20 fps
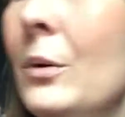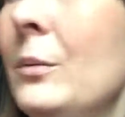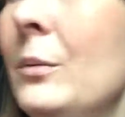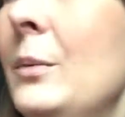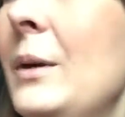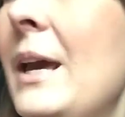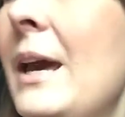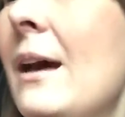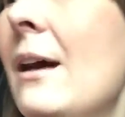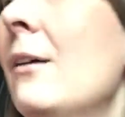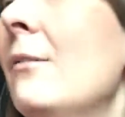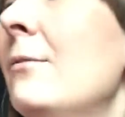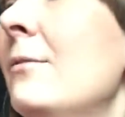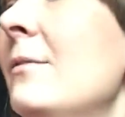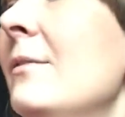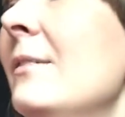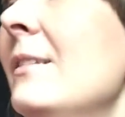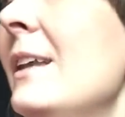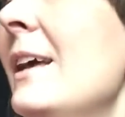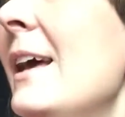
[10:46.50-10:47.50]
what we
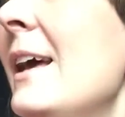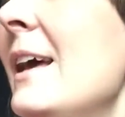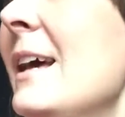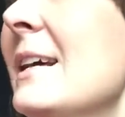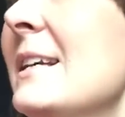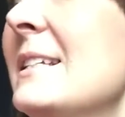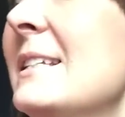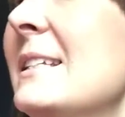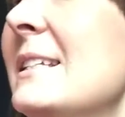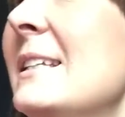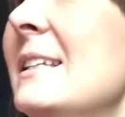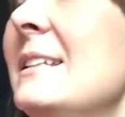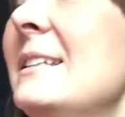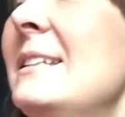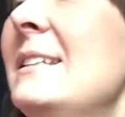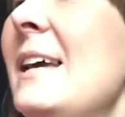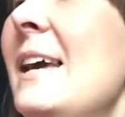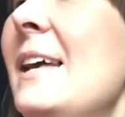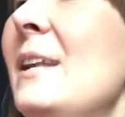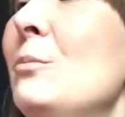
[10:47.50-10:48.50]
have next,
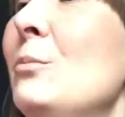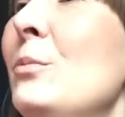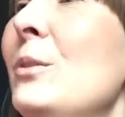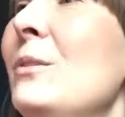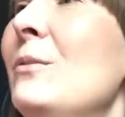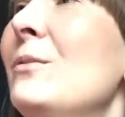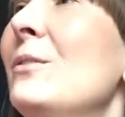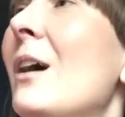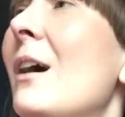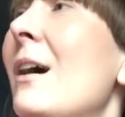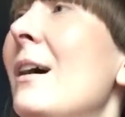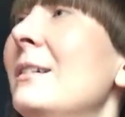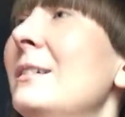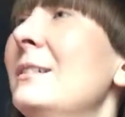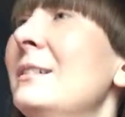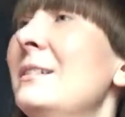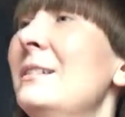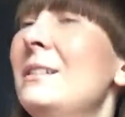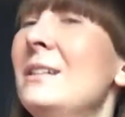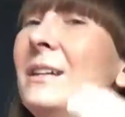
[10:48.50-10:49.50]
then we've
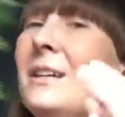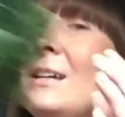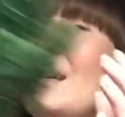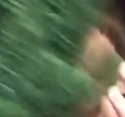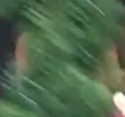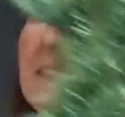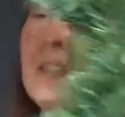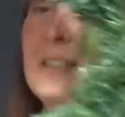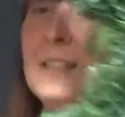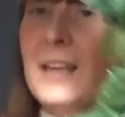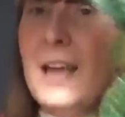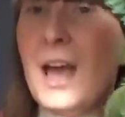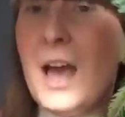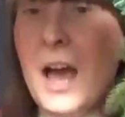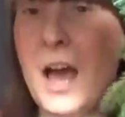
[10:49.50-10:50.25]
got this